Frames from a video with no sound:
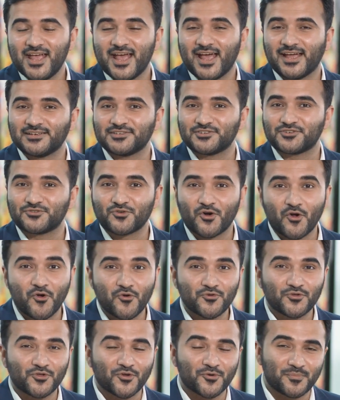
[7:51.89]
and
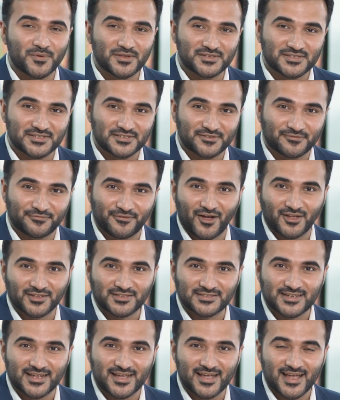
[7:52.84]
grow your business
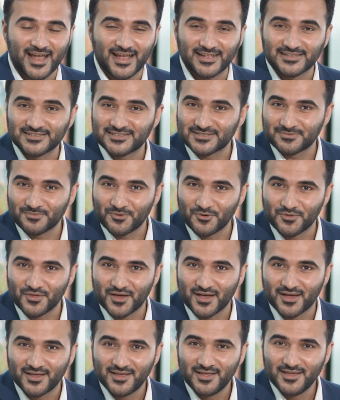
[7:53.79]
faster and
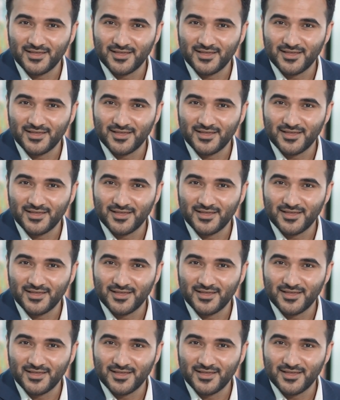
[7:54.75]
smoother,